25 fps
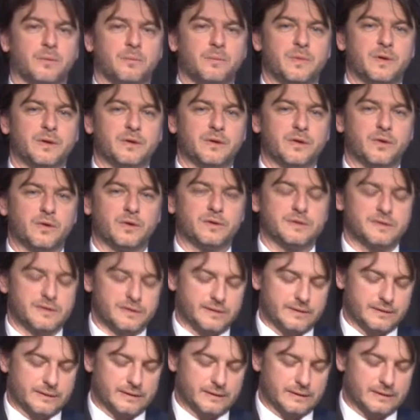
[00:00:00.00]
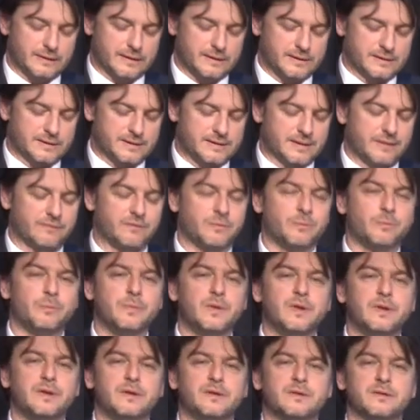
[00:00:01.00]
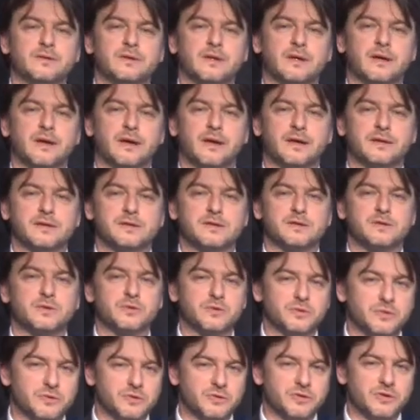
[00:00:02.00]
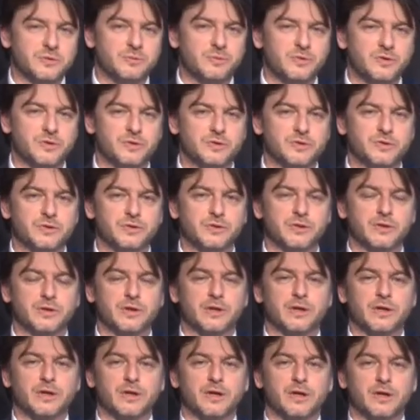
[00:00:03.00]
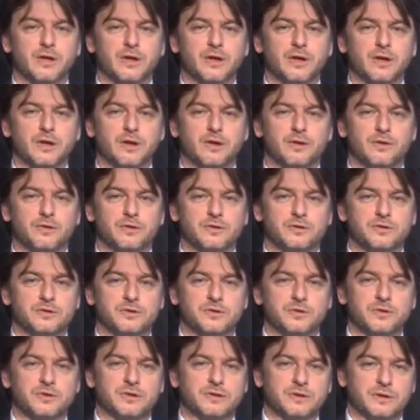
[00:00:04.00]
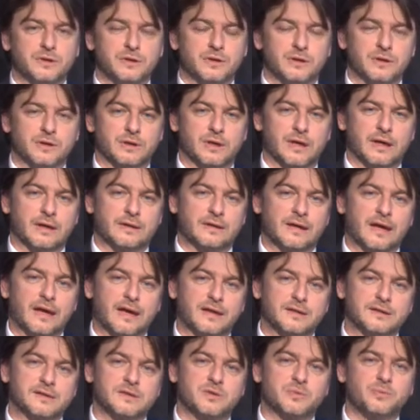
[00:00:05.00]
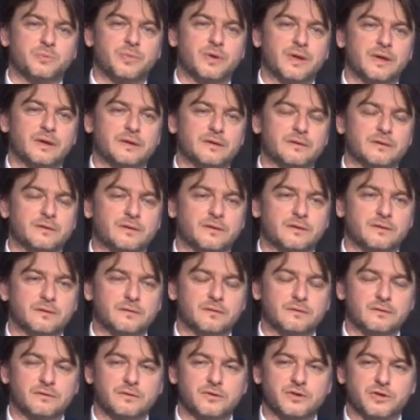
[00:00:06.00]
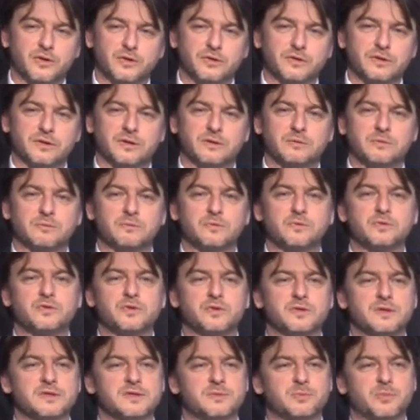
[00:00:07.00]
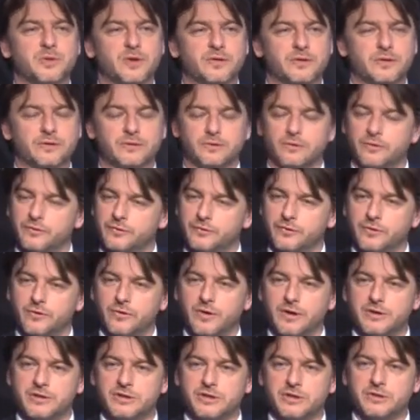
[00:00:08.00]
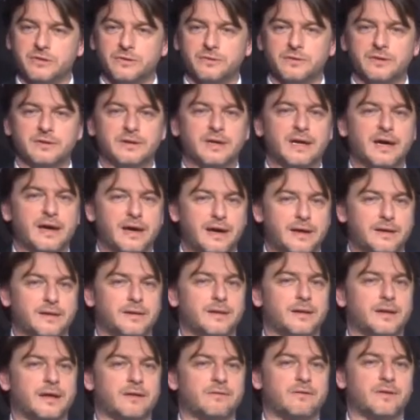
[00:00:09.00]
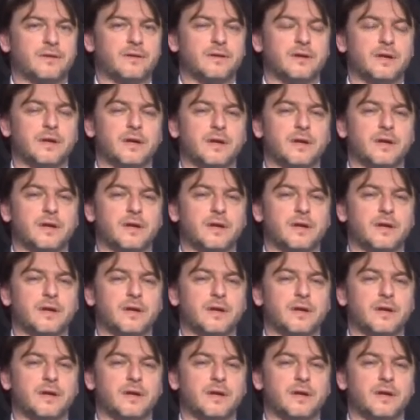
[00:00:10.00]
because this 7 billion has to contribute to the and has to bring the total tourist product of Croatia on a higher level,